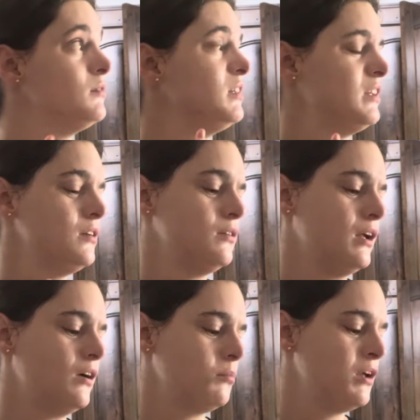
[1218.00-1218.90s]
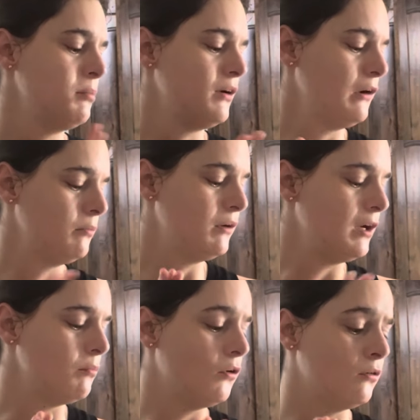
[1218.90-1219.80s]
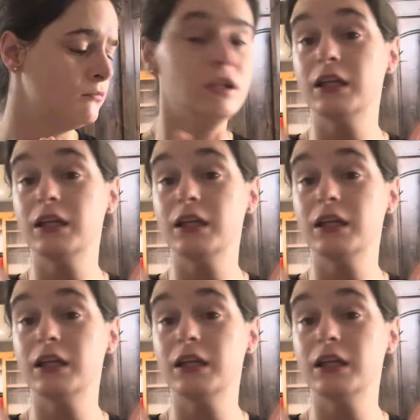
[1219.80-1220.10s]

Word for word: Oh, no, I'm going to be around people.